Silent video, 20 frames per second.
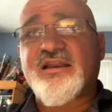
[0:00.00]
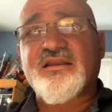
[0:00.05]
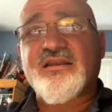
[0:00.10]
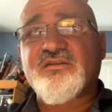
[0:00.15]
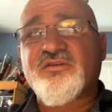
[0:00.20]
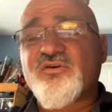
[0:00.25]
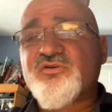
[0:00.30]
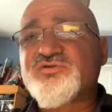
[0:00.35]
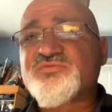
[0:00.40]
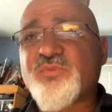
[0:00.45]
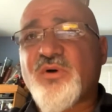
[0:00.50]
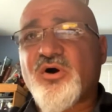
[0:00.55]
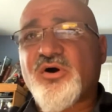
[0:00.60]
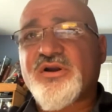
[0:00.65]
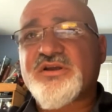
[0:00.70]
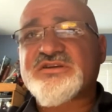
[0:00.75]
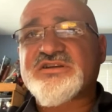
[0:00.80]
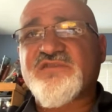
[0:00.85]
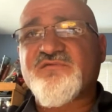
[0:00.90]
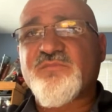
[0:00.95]
Those
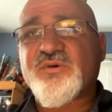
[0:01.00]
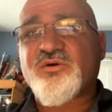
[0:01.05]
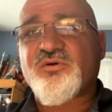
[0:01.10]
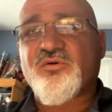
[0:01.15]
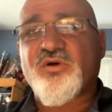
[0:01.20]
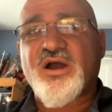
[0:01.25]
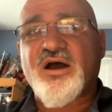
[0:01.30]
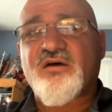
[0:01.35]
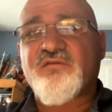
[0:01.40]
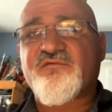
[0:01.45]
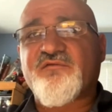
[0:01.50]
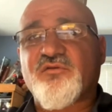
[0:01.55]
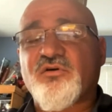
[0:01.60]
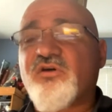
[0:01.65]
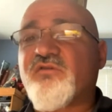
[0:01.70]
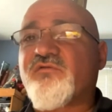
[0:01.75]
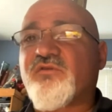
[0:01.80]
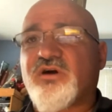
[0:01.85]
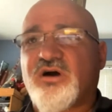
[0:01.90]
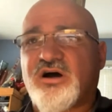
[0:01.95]
parties have been around for
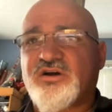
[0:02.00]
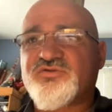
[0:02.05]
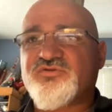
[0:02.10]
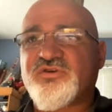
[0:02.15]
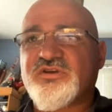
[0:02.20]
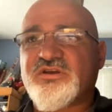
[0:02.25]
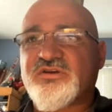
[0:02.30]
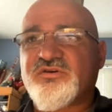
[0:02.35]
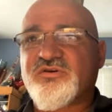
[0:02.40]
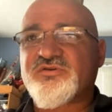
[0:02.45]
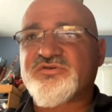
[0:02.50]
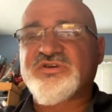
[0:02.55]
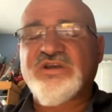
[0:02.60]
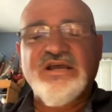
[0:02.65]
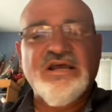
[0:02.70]
over 100 years.